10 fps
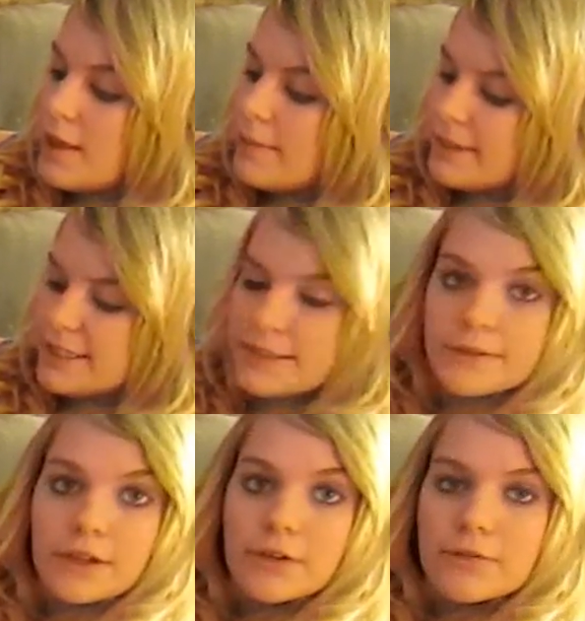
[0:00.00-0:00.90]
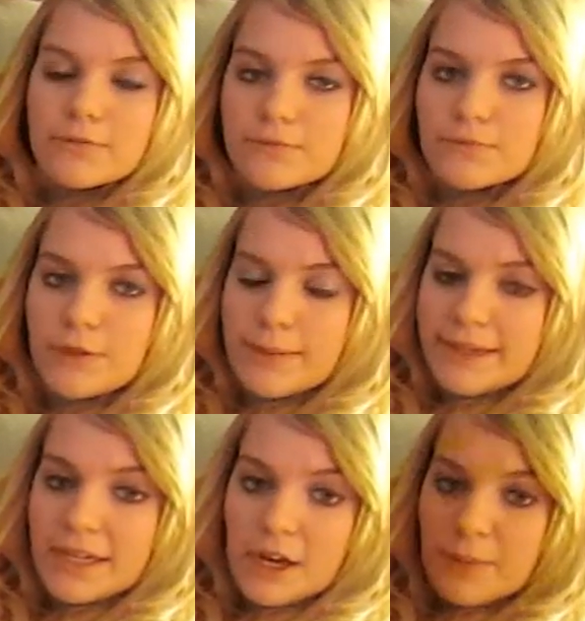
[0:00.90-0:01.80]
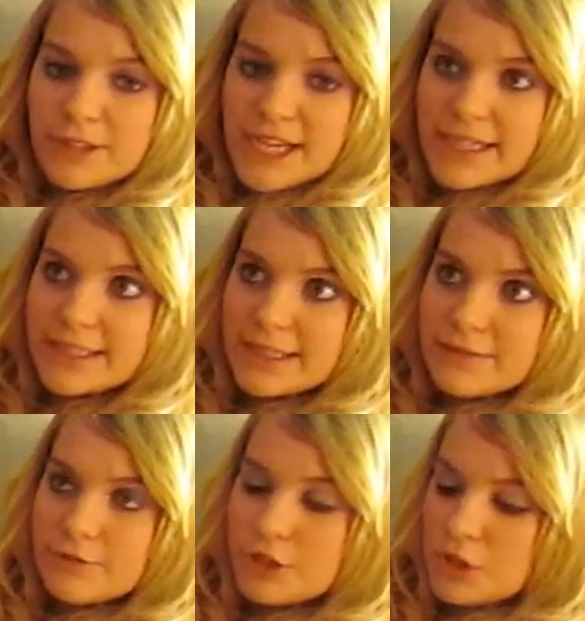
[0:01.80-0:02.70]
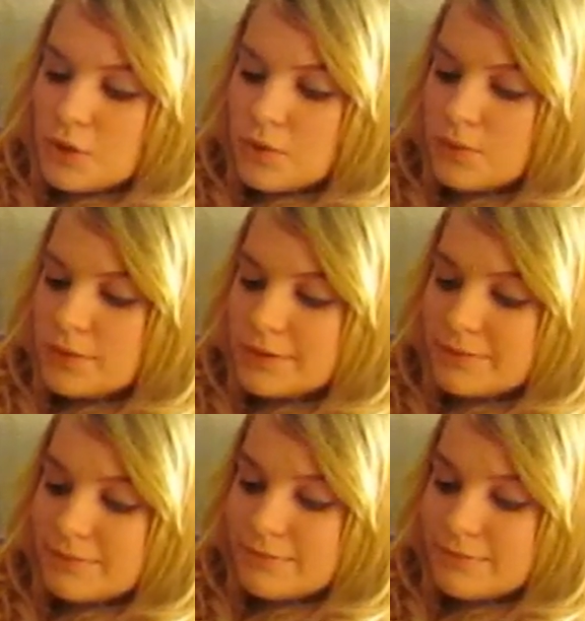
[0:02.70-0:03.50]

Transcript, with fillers: because women are protected, so